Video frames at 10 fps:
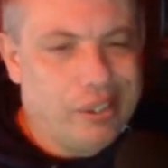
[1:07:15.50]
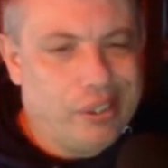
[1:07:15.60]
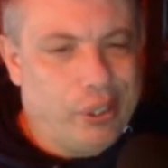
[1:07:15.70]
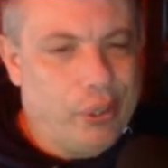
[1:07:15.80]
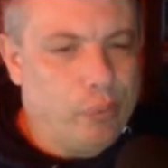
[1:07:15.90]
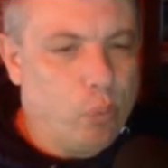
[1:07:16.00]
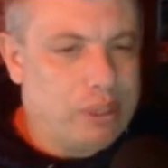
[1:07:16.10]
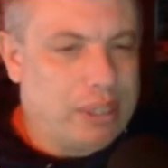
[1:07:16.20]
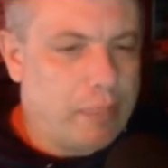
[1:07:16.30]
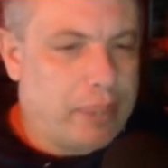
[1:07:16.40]
Dude,
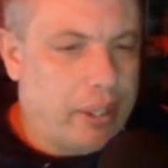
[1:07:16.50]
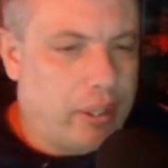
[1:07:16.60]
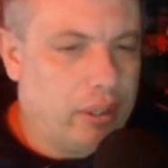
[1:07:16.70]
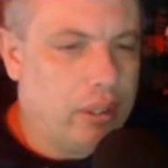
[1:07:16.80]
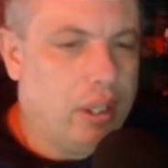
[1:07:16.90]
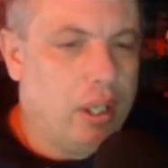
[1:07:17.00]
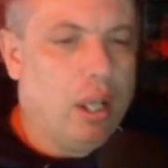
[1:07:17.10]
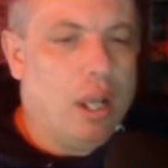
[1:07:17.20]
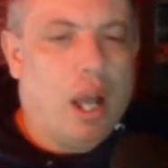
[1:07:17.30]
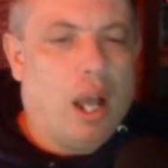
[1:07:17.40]
what's up, Kidder?
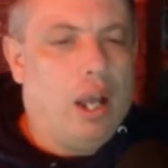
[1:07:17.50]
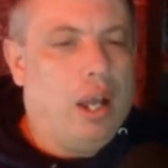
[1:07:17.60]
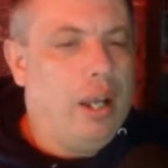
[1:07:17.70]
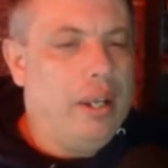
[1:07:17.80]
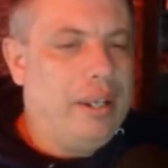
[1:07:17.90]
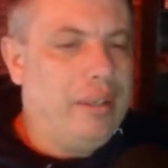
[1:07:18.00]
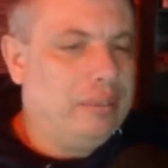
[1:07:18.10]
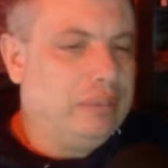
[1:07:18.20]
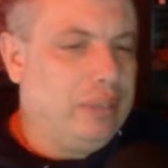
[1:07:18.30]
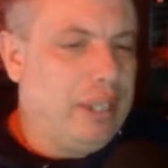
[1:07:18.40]
Uh,
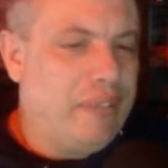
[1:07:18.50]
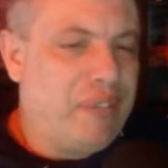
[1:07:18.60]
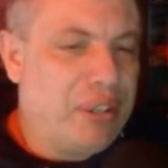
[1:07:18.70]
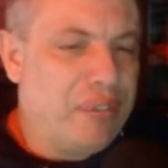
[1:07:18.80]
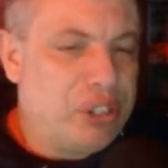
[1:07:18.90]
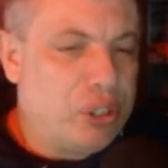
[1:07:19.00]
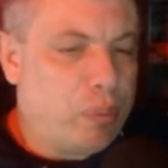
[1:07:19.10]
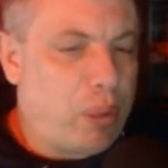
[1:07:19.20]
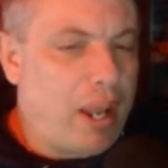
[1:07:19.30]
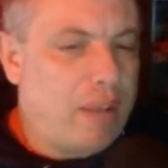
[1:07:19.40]
NFL divisional
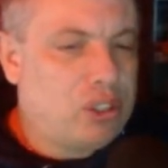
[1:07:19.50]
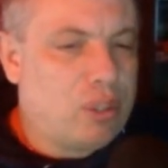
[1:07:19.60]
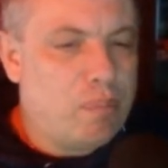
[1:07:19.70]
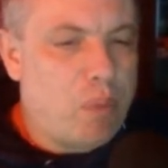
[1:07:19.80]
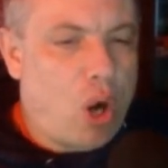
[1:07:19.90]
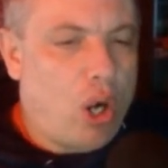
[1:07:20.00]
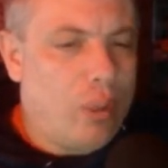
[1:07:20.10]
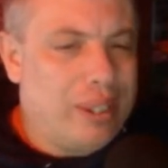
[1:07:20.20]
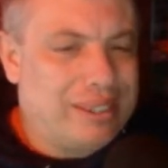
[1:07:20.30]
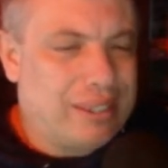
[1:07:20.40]
playoffs tomorrow
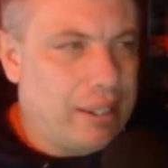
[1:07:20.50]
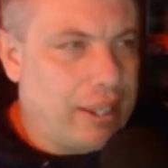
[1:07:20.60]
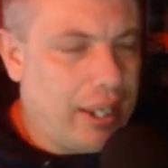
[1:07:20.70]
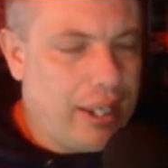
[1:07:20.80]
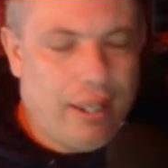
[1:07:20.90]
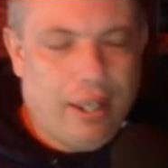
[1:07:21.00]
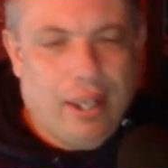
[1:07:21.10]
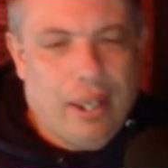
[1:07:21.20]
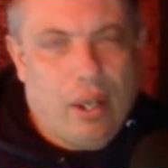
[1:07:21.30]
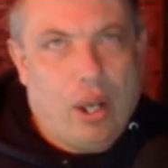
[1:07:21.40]
and Sunday.
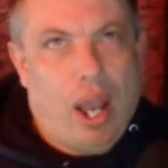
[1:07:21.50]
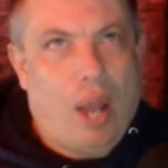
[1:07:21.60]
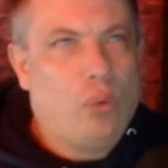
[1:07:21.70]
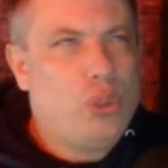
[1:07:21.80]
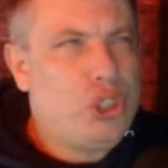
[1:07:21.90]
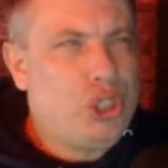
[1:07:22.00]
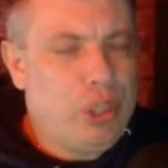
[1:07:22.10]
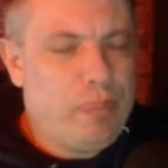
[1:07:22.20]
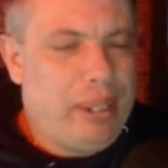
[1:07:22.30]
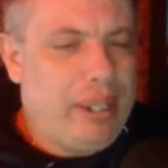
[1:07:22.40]
I
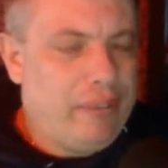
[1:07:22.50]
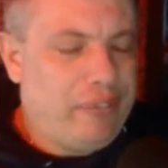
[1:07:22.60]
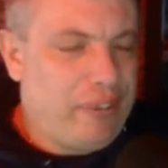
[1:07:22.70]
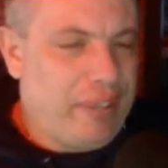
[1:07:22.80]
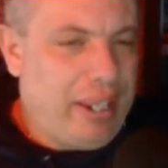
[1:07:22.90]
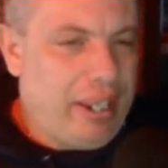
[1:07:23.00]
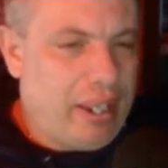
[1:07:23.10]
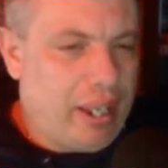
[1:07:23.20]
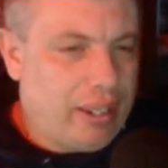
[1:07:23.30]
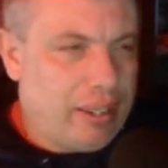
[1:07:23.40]
should be in for
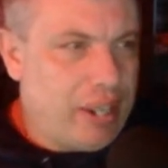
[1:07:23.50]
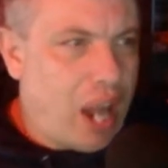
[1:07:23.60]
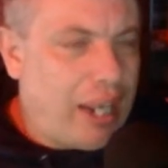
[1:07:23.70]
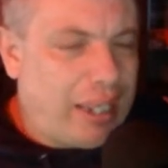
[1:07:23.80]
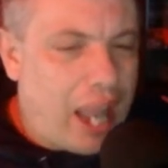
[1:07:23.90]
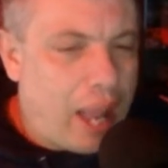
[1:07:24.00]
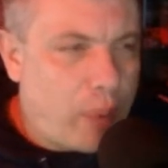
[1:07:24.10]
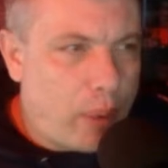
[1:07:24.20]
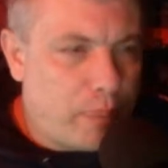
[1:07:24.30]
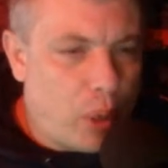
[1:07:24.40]
the nightcap
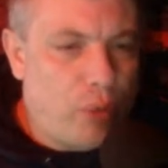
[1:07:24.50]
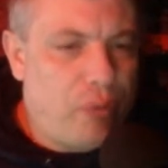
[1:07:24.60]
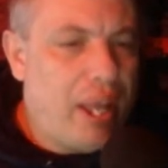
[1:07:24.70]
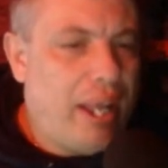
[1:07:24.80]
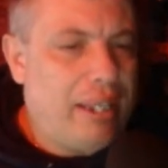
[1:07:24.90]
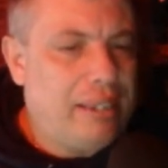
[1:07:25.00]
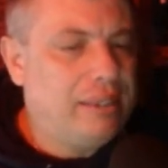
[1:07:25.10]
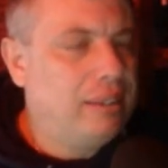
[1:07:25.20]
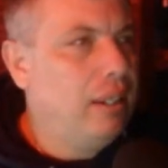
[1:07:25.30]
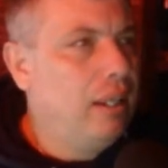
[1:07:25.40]
on both
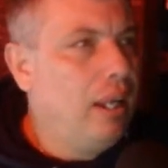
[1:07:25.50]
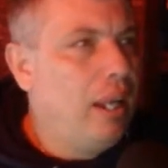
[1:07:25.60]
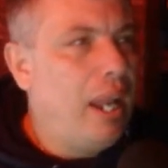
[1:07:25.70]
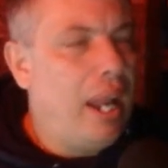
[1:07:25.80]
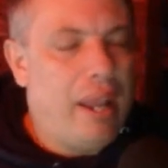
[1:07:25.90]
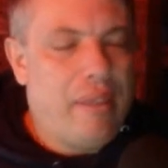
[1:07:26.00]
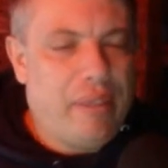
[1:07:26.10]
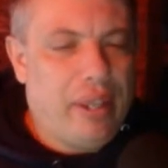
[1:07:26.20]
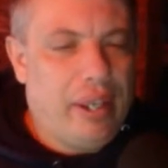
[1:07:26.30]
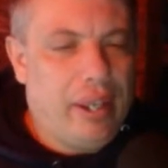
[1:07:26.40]
days. And
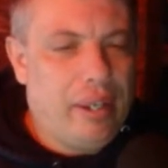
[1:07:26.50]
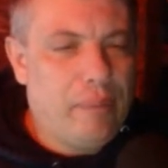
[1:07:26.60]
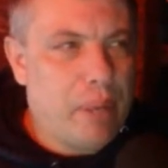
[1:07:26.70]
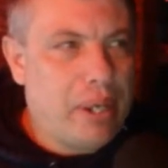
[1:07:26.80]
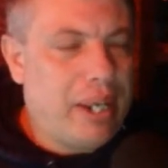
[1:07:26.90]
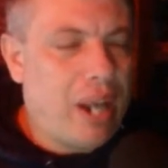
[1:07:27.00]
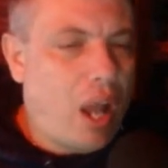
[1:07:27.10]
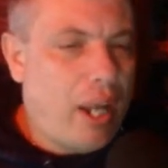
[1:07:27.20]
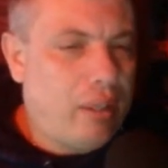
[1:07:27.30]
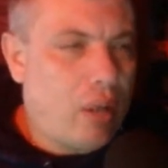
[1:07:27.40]
then Monday
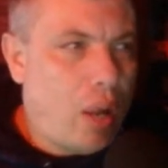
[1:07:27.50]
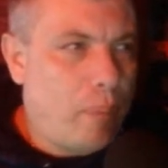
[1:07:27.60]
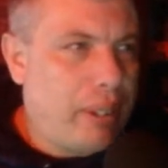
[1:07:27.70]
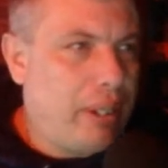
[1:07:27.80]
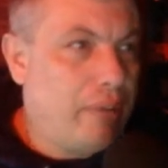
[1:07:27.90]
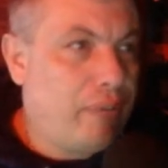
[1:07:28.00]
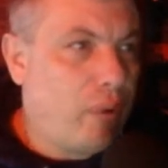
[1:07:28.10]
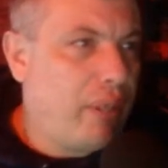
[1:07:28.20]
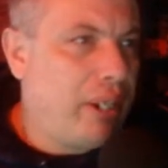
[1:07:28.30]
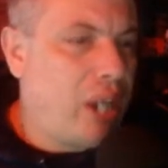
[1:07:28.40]
night, I'll be here
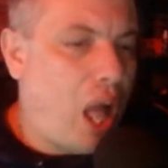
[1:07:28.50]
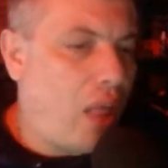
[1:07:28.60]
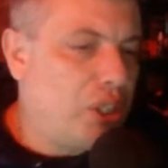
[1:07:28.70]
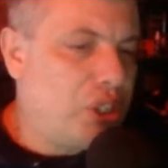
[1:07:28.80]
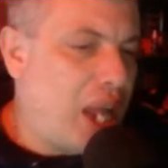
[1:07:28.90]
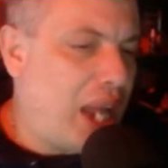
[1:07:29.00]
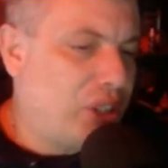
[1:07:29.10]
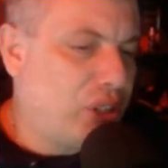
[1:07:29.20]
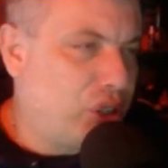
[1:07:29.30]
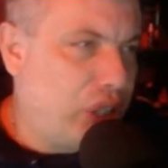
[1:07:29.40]
for the college
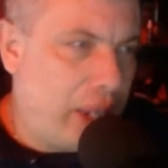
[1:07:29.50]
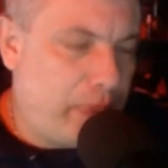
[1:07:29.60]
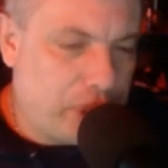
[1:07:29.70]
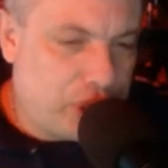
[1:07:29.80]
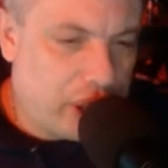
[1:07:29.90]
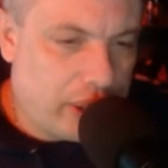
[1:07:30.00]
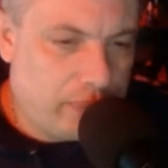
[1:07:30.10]
national championship.